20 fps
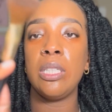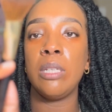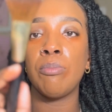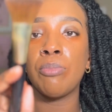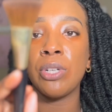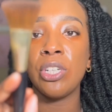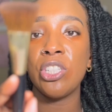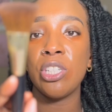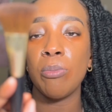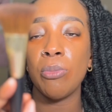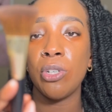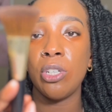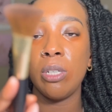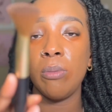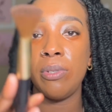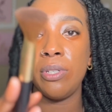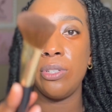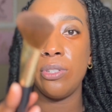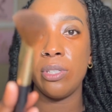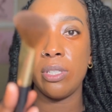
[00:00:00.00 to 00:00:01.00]
the brush I'm going to
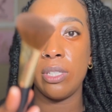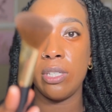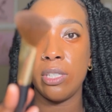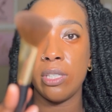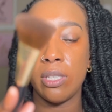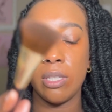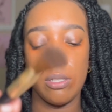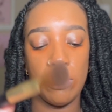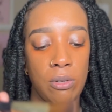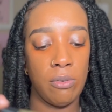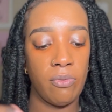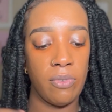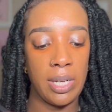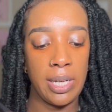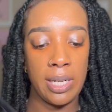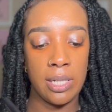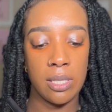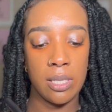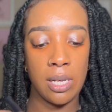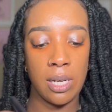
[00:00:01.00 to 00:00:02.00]
be using, this little
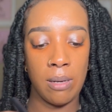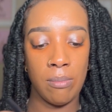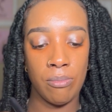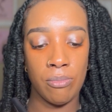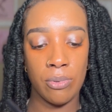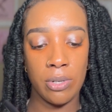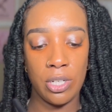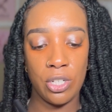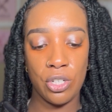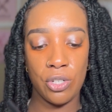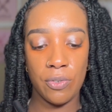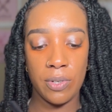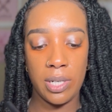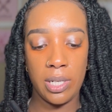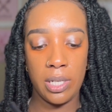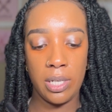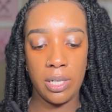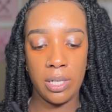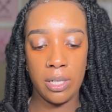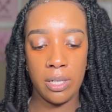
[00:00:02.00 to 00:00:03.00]
flat top brush right
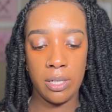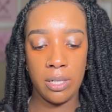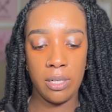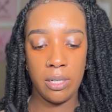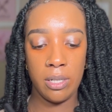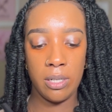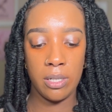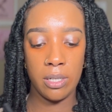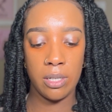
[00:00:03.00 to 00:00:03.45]
here,